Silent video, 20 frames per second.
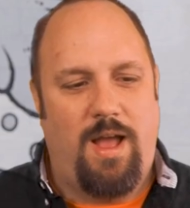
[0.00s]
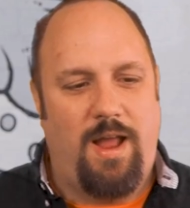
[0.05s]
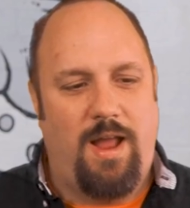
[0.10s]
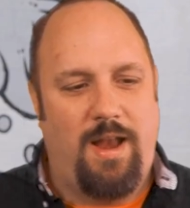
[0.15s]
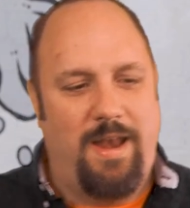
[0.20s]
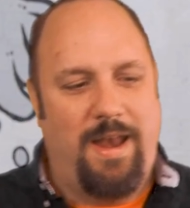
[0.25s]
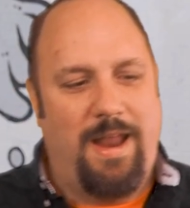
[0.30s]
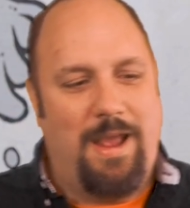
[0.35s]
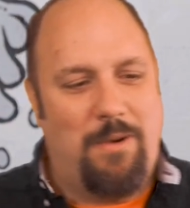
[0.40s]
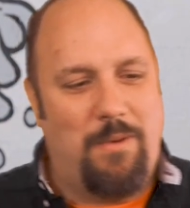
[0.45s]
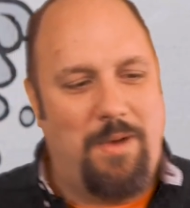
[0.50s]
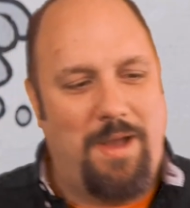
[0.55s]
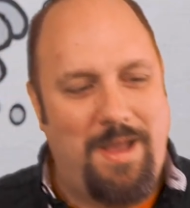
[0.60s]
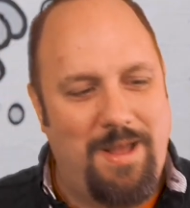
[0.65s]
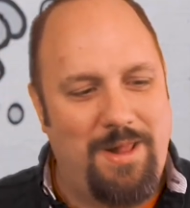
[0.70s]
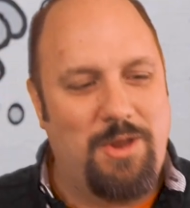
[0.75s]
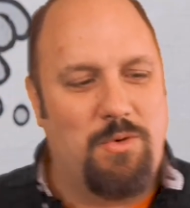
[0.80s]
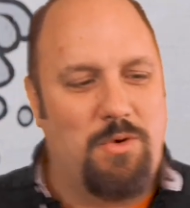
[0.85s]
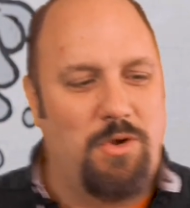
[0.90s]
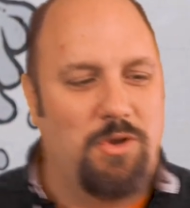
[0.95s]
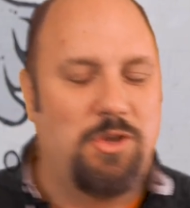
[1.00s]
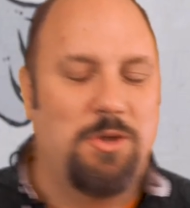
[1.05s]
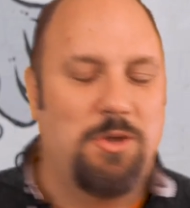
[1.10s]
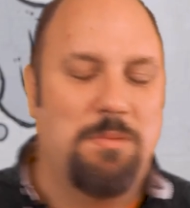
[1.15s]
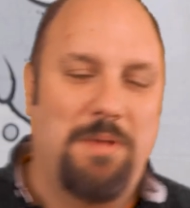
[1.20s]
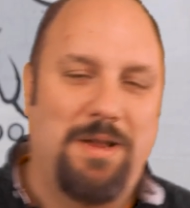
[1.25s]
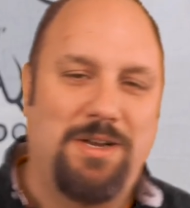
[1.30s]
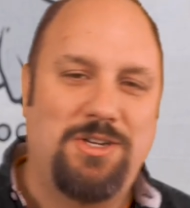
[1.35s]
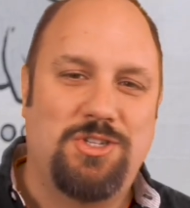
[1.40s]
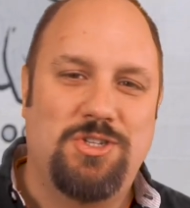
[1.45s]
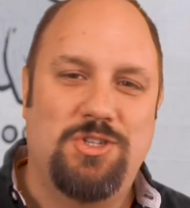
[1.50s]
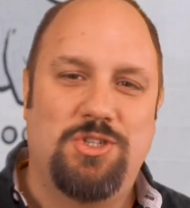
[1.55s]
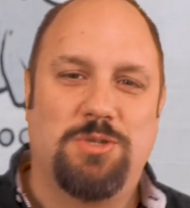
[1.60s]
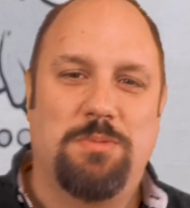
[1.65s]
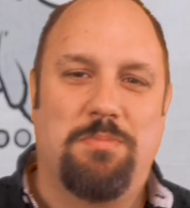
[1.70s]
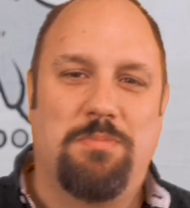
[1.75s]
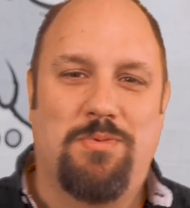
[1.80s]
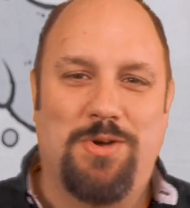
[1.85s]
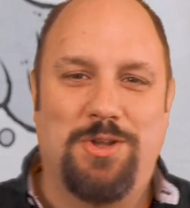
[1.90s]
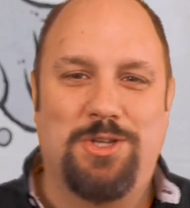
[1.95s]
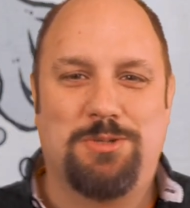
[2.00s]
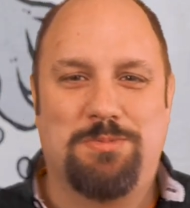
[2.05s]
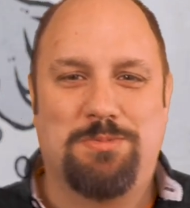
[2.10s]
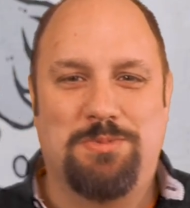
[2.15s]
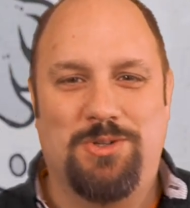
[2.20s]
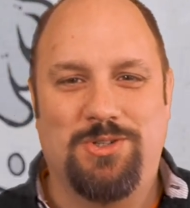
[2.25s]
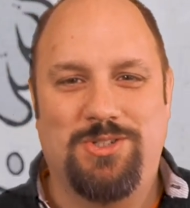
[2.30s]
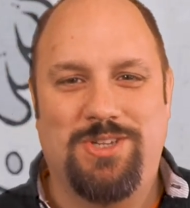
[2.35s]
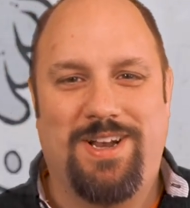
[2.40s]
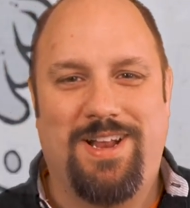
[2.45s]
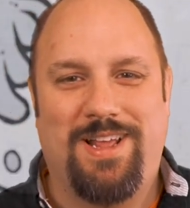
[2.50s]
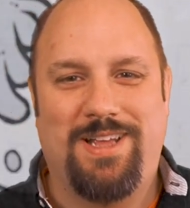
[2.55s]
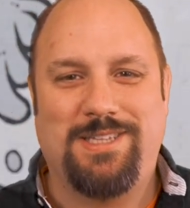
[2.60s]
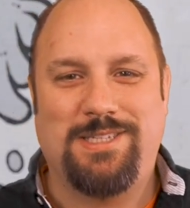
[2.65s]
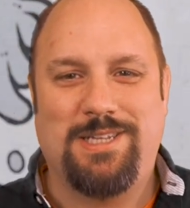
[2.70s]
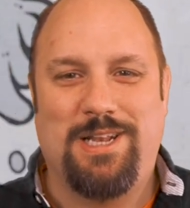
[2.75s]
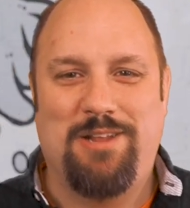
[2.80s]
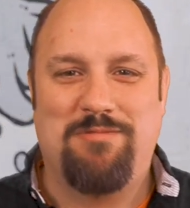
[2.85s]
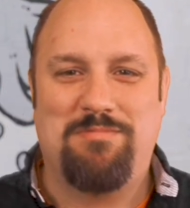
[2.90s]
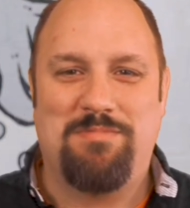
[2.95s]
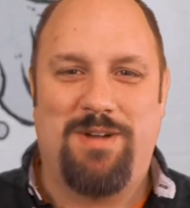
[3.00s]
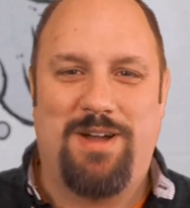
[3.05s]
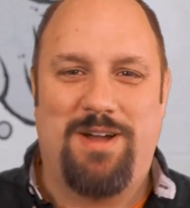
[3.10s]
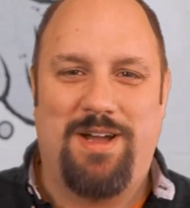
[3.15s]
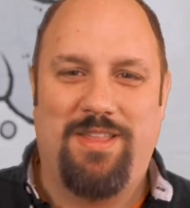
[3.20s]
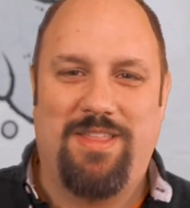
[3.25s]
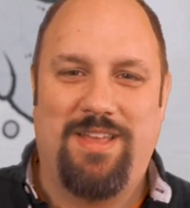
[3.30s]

And now earlier on, you mentioned some principles you like to live by.